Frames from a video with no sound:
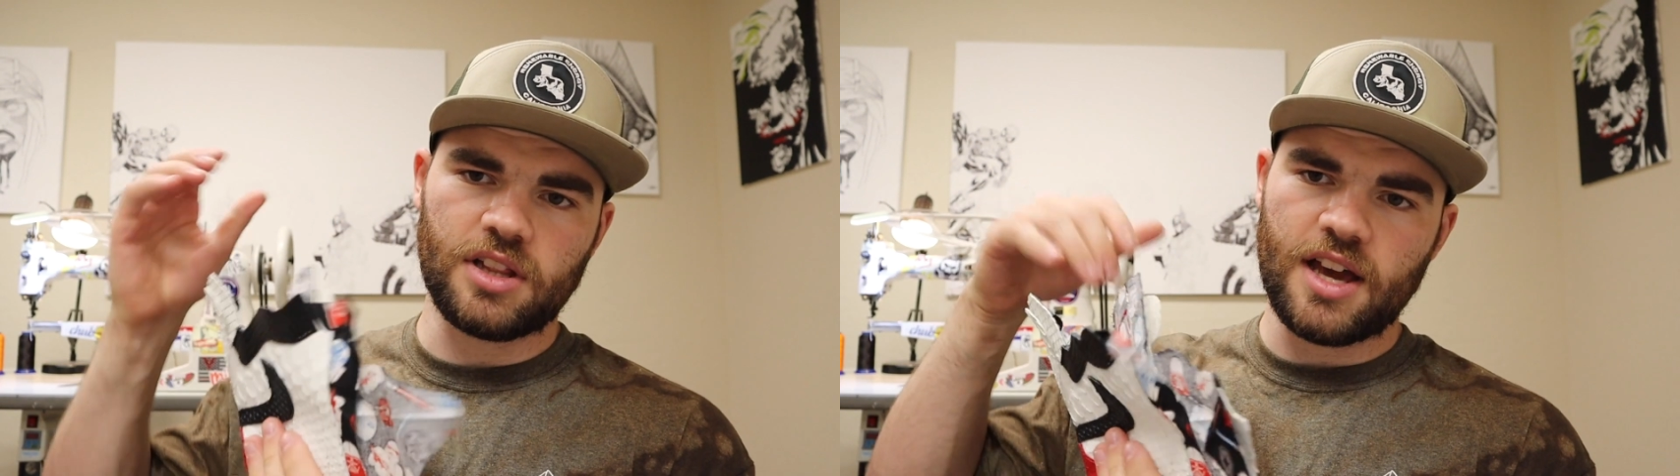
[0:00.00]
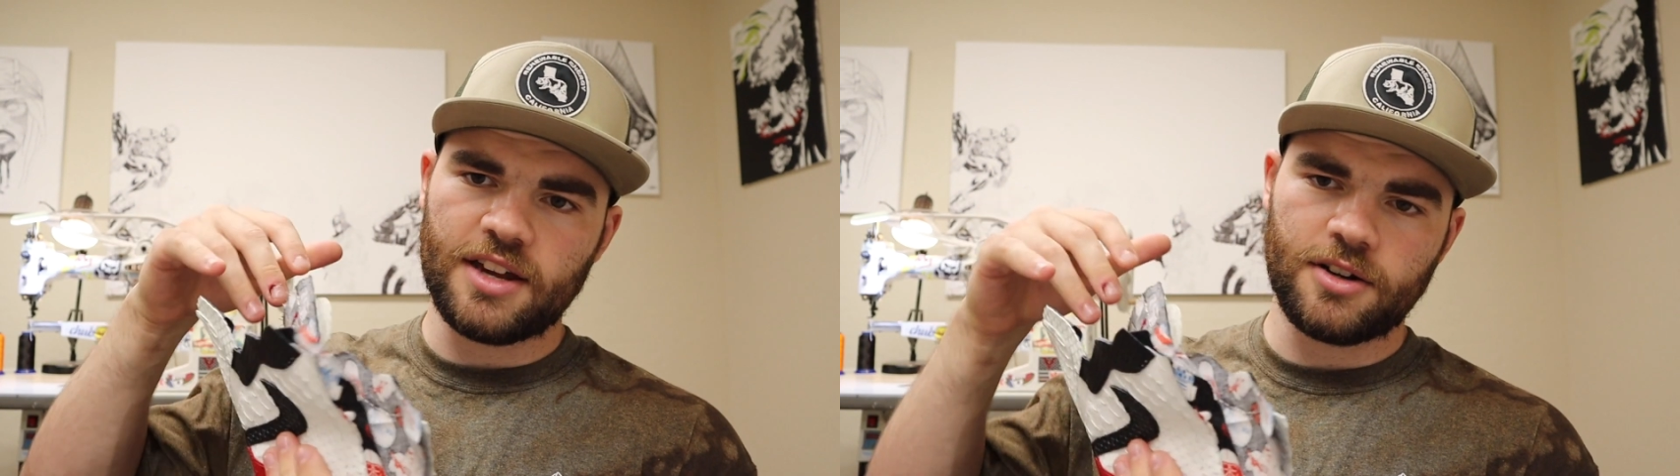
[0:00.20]

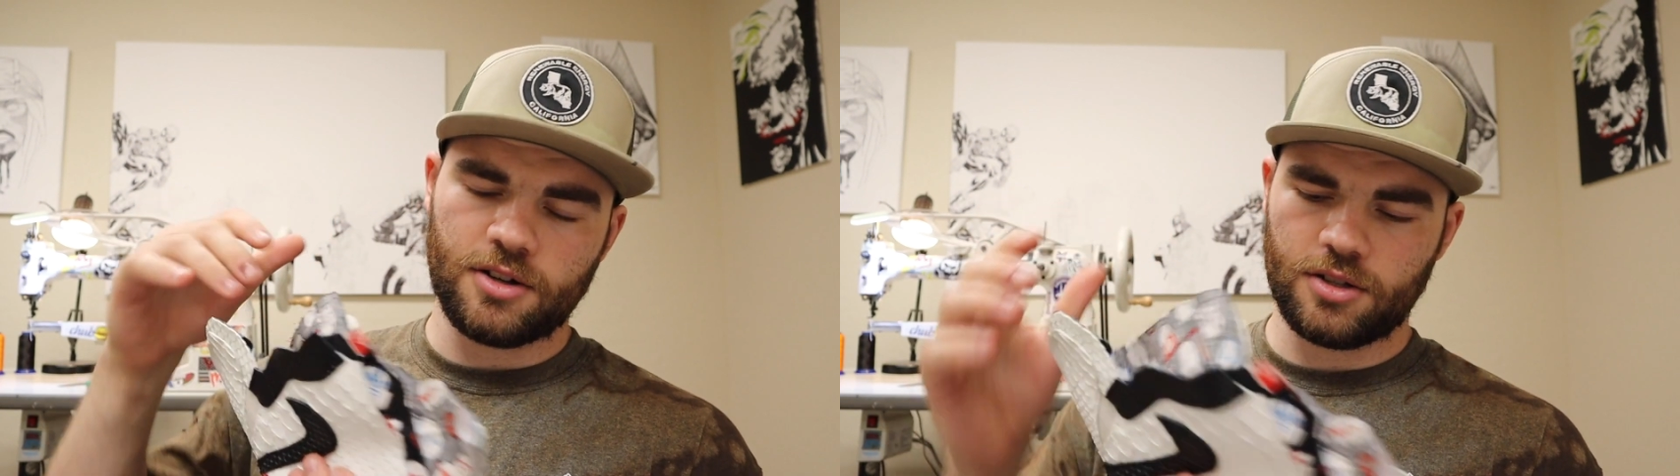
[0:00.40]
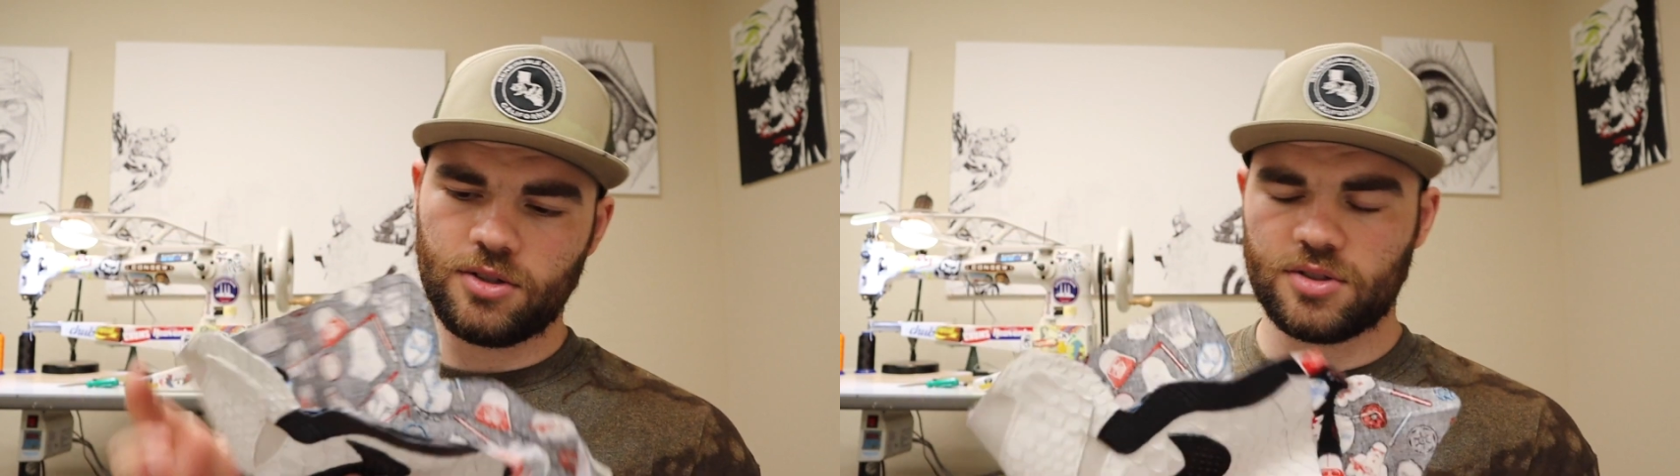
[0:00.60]

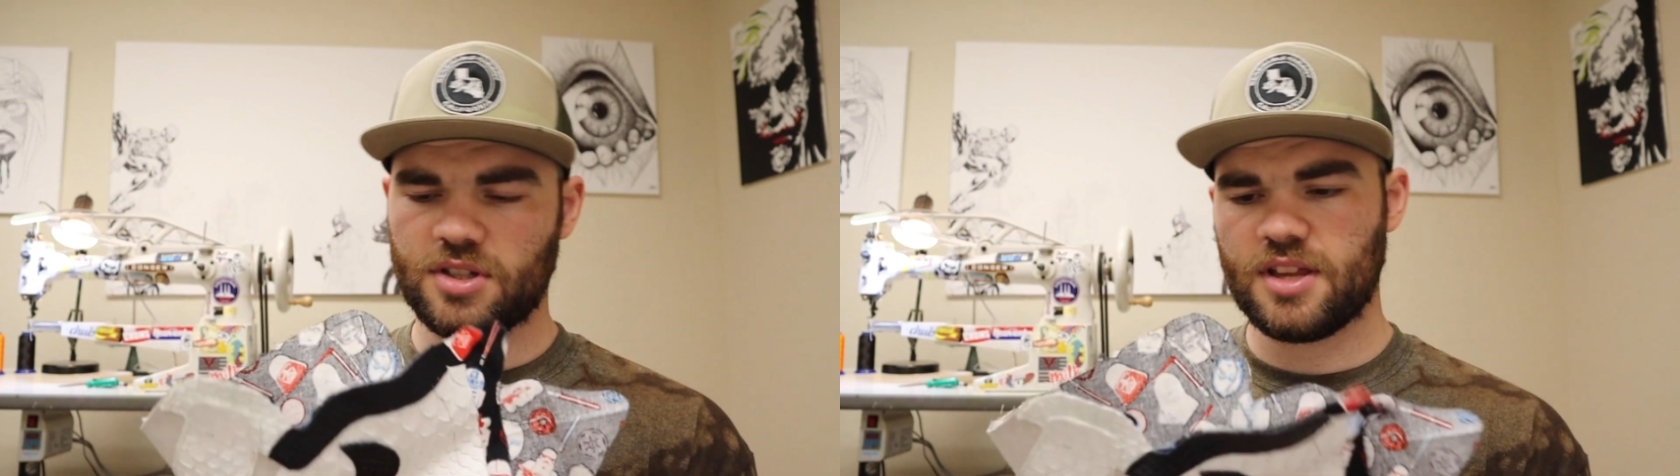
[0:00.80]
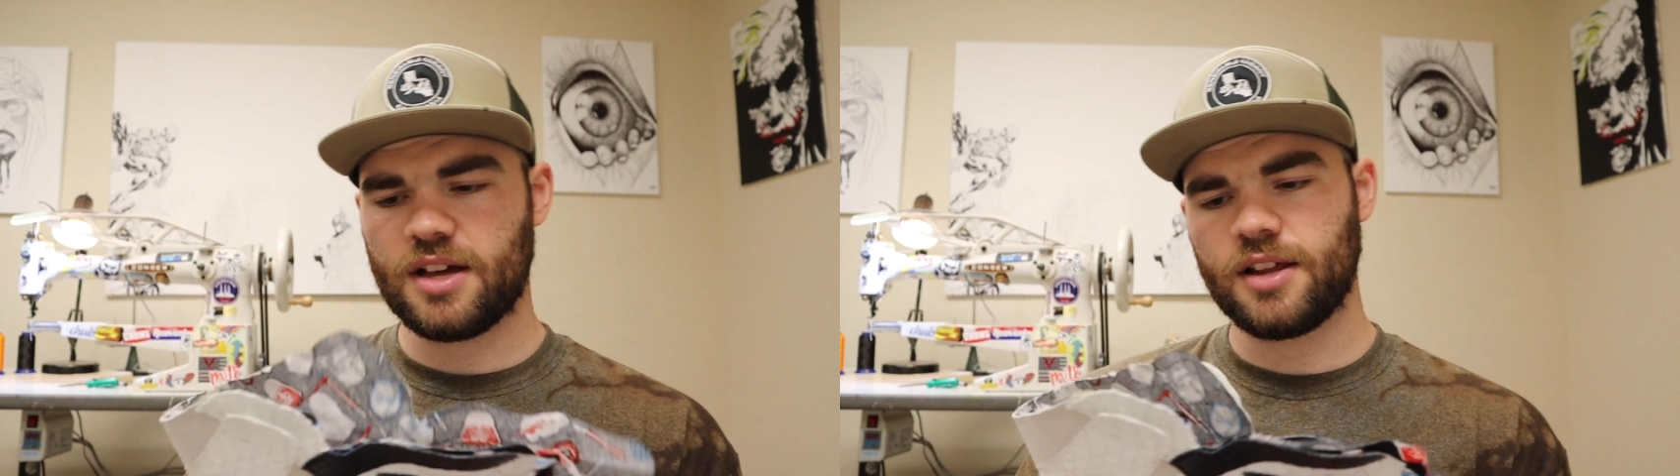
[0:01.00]
liner. You'll
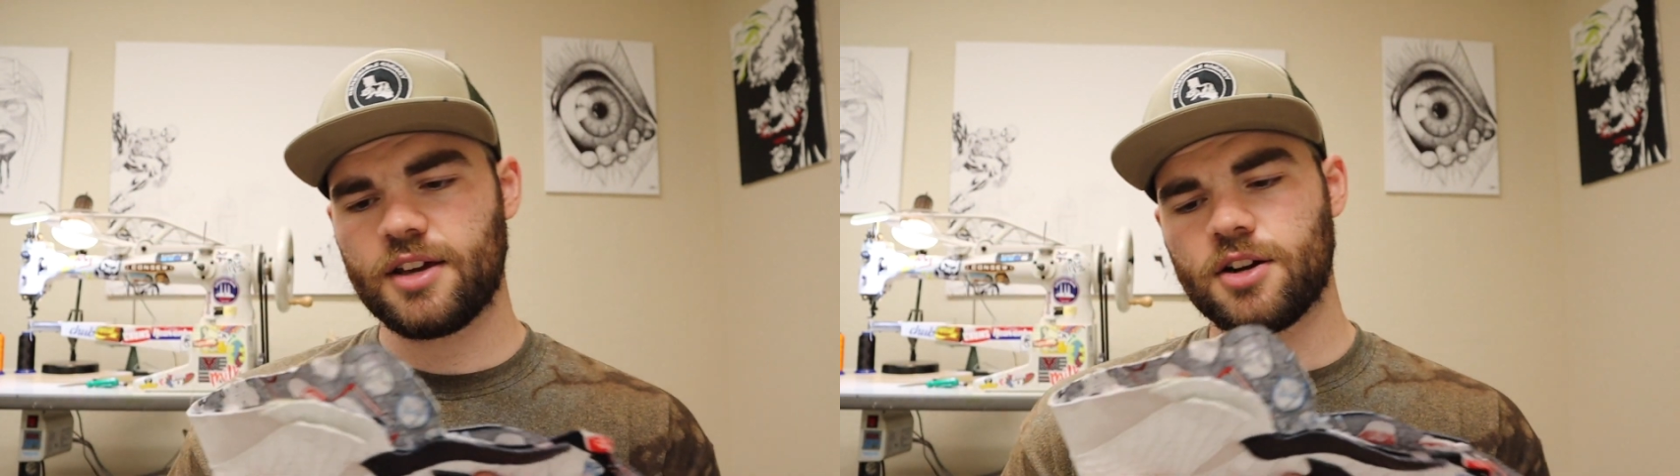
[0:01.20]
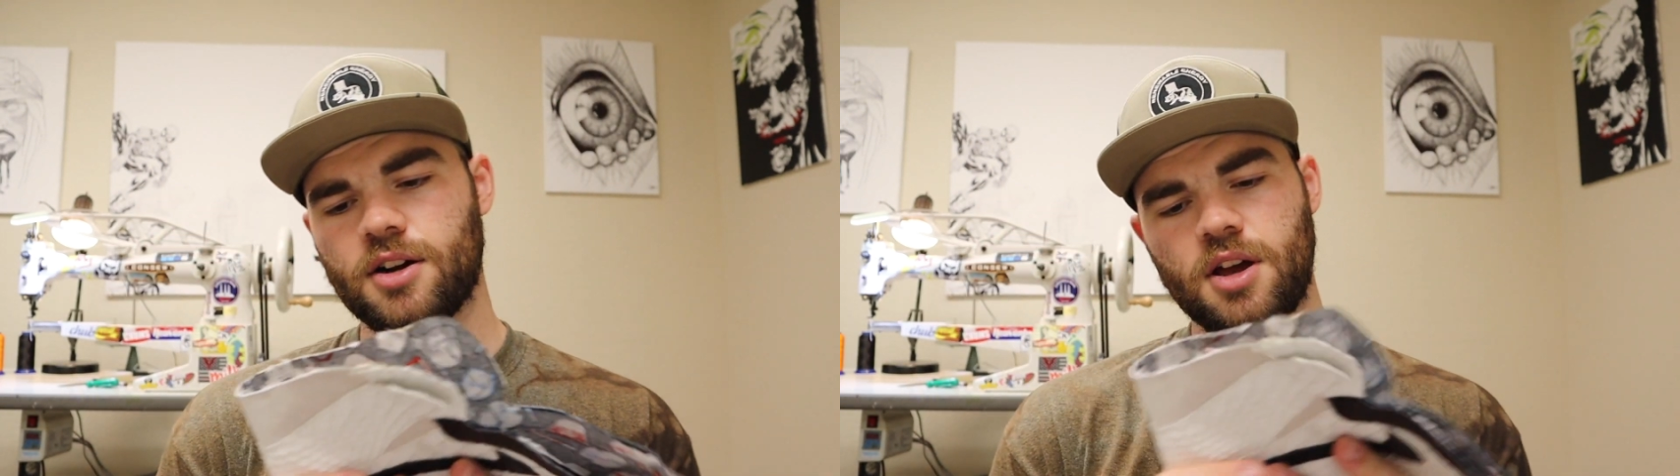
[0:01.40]
see that
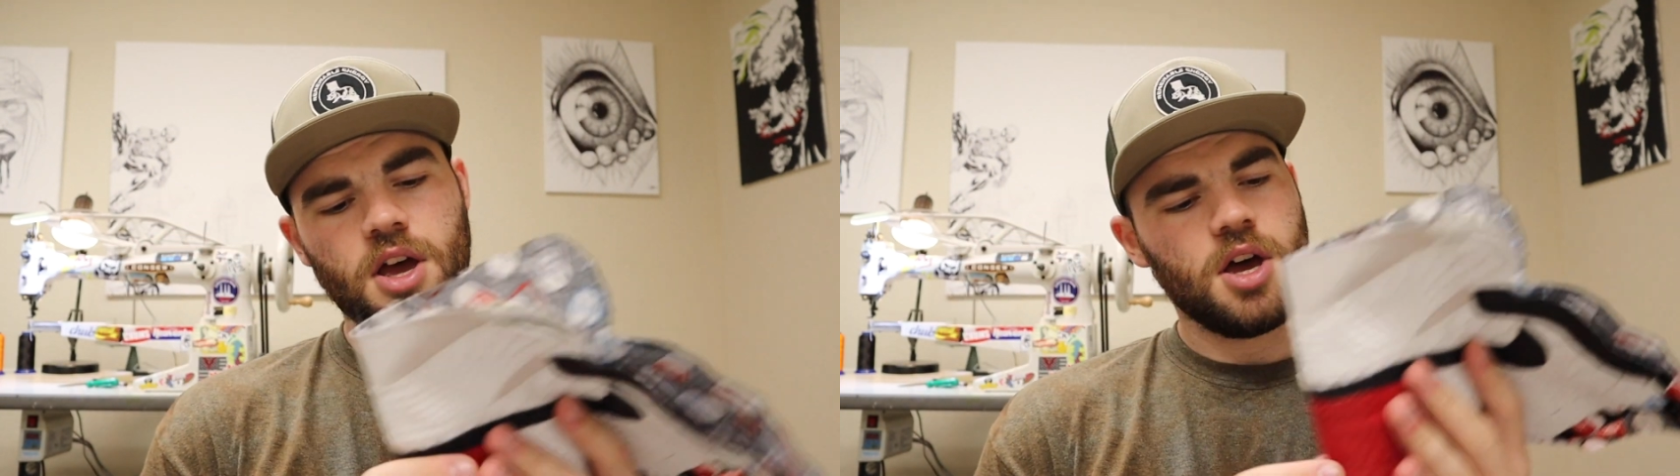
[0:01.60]
later.